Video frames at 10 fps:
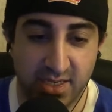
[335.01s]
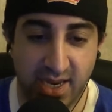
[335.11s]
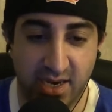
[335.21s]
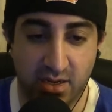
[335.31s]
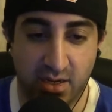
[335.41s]

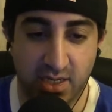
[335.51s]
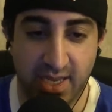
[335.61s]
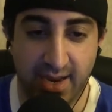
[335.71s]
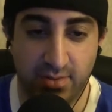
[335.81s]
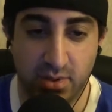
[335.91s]
Data on
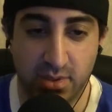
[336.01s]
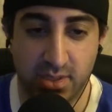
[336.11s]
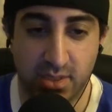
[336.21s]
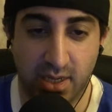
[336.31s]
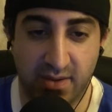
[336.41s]

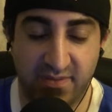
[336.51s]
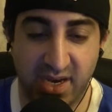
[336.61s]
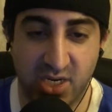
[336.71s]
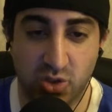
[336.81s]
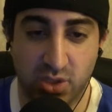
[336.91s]
Gabbard's uh,
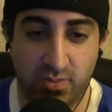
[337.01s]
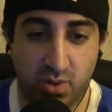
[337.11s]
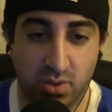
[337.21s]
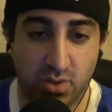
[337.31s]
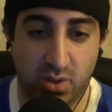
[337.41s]
financial
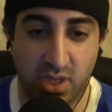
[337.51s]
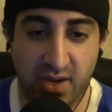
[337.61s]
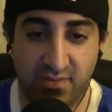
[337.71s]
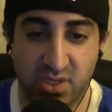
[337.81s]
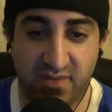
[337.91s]
supporters only
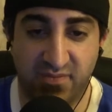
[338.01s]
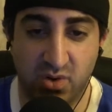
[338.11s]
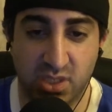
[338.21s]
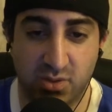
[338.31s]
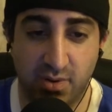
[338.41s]
covers the
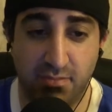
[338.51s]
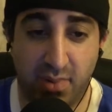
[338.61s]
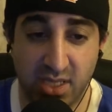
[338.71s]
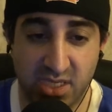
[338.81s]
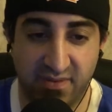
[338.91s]
first three
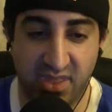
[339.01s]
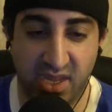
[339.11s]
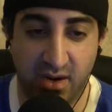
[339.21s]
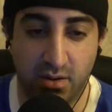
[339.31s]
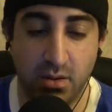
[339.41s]
months of the
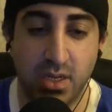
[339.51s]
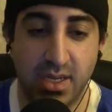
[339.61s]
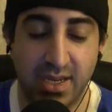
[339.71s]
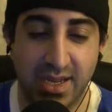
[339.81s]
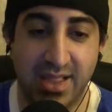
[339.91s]
year.
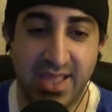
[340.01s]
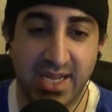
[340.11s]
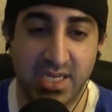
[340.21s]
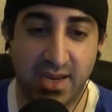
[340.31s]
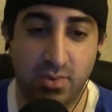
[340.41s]
In
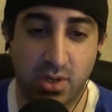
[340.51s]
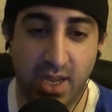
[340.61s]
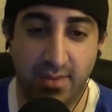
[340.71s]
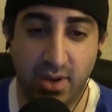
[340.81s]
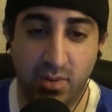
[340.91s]
that time, her
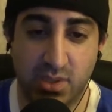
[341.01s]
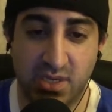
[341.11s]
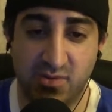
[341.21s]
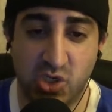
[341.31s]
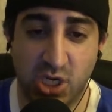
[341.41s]
campaign
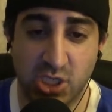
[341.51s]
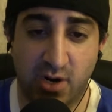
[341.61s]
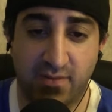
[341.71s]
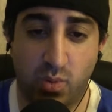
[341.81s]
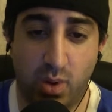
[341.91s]
received just
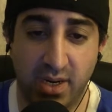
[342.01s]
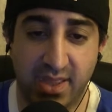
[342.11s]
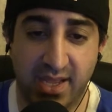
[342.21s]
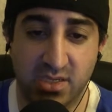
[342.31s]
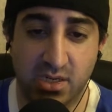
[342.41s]
over
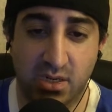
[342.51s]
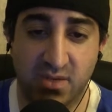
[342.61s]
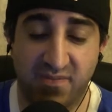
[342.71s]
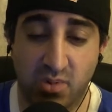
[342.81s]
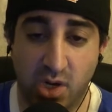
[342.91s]

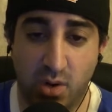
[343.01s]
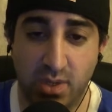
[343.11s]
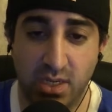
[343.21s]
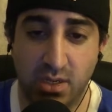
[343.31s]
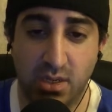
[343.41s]
$1,000 from
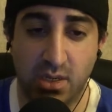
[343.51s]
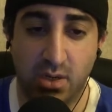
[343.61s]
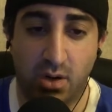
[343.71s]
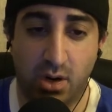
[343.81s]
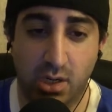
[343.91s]
Cohen,
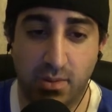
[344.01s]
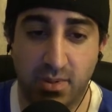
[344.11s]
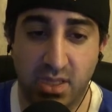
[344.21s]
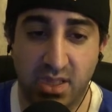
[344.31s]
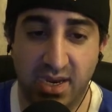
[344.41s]

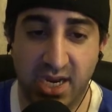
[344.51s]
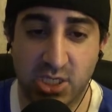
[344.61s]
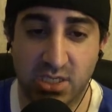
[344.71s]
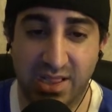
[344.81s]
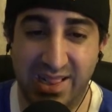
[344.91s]
arguably the
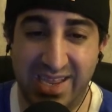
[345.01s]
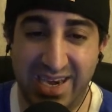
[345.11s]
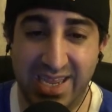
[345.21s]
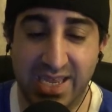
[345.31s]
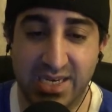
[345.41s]
nation's
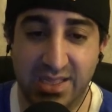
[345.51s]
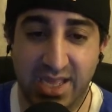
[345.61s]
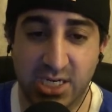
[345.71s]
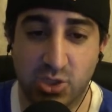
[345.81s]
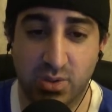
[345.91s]
leading
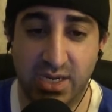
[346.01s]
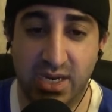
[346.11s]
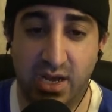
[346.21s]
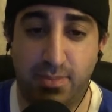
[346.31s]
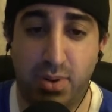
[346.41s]
intellectual
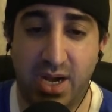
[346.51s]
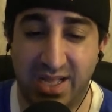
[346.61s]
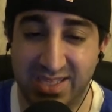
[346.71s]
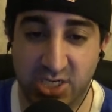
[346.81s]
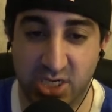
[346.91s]

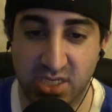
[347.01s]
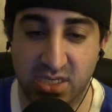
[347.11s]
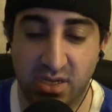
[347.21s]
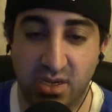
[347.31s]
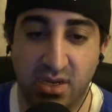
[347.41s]

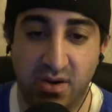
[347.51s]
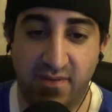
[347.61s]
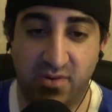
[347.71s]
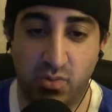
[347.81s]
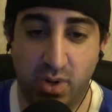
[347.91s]
apologist
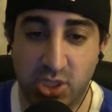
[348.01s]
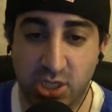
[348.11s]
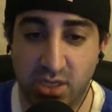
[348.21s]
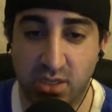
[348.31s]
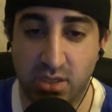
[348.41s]
for
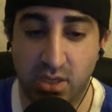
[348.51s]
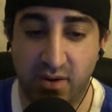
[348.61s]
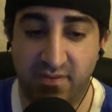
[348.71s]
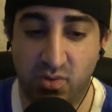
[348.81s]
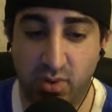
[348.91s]
Russia
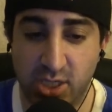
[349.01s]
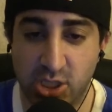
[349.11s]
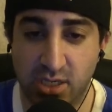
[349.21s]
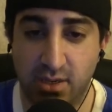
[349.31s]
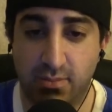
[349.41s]
for
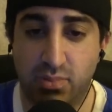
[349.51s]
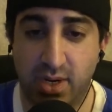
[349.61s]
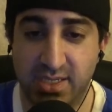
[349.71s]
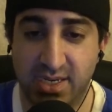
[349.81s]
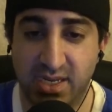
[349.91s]
Russian
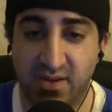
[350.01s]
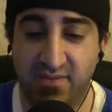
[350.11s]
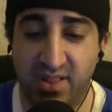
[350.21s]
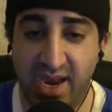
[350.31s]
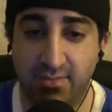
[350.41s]
President
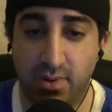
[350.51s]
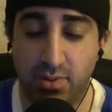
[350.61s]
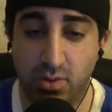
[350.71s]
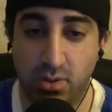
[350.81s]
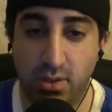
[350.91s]
Vladimir
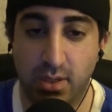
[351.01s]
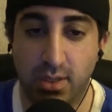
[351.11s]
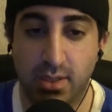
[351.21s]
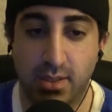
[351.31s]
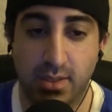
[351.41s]
Putin.
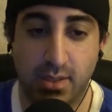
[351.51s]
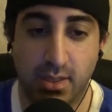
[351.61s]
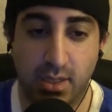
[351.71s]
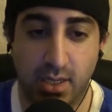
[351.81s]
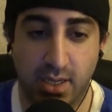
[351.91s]

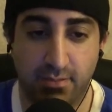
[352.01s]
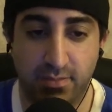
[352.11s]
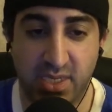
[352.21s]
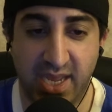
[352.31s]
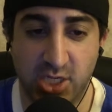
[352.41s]

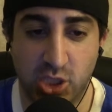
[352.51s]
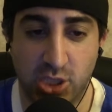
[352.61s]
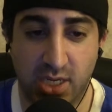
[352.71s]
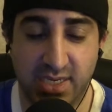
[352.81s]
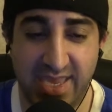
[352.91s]
Um, Ten-
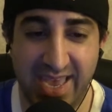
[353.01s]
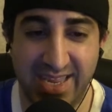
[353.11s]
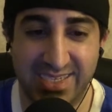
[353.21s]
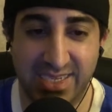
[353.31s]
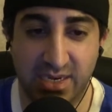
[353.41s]
uh,
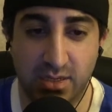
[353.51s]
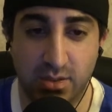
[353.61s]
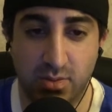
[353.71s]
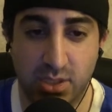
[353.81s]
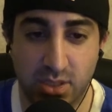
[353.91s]

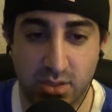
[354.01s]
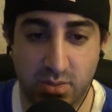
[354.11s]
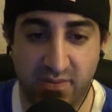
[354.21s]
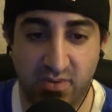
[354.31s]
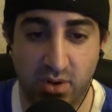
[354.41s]
Tennison, which
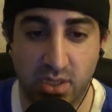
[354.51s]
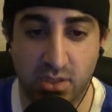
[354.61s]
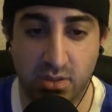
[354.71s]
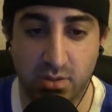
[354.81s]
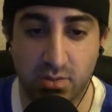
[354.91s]
is referring
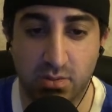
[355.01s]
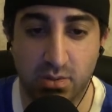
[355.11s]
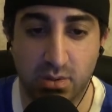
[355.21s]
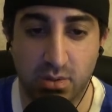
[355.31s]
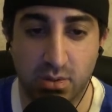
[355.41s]
to
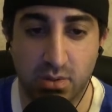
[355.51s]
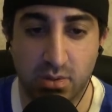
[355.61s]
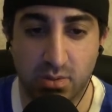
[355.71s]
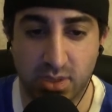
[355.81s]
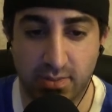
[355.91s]

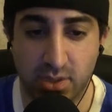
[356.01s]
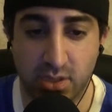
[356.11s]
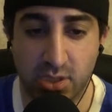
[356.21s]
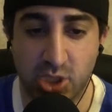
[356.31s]
what was that person?